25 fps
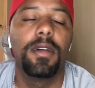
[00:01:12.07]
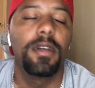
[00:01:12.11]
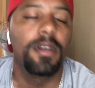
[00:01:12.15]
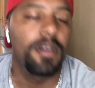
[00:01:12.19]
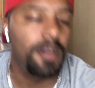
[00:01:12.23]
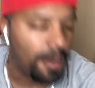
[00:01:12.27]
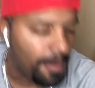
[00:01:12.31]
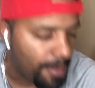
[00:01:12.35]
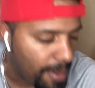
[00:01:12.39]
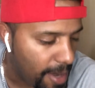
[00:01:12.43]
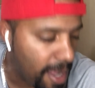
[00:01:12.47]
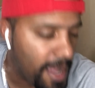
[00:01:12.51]

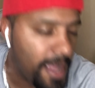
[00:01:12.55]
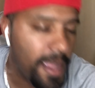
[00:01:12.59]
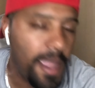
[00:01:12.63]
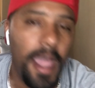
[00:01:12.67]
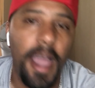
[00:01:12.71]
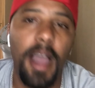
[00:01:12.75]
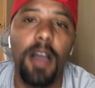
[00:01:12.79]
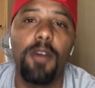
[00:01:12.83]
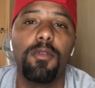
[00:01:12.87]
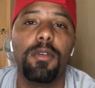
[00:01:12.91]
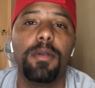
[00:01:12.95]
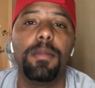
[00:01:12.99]
Come hang
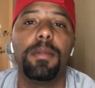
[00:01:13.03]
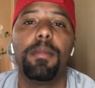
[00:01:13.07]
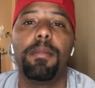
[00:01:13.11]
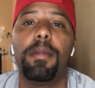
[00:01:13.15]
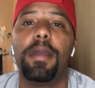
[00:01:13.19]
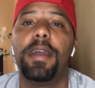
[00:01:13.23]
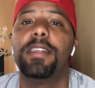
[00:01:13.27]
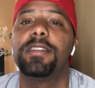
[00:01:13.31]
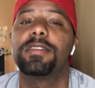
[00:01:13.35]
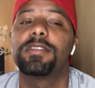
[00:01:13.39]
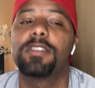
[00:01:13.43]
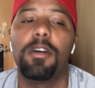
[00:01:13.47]
out with me,
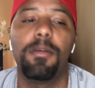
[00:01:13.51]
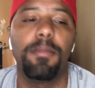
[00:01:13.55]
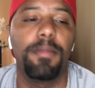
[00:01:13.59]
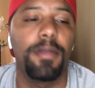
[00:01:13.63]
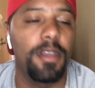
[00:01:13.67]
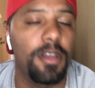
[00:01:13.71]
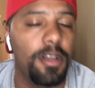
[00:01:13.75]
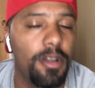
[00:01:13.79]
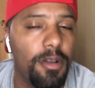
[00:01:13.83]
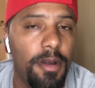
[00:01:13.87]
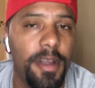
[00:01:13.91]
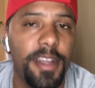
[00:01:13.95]
man. It's going to
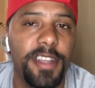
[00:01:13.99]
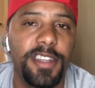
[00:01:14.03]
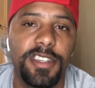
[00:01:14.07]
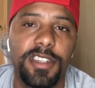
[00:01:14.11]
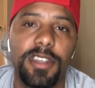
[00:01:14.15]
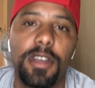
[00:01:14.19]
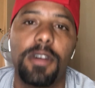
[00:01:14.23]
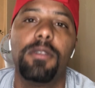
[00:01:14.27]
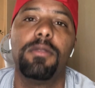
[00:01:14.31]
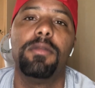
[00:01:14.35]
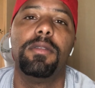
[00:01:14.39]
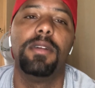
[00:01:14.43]
be a great
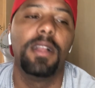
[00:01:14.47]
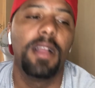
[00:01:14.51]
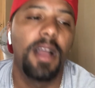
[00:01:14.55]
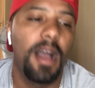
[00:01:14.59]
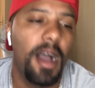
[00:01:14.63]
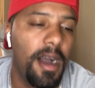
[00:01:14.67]
show.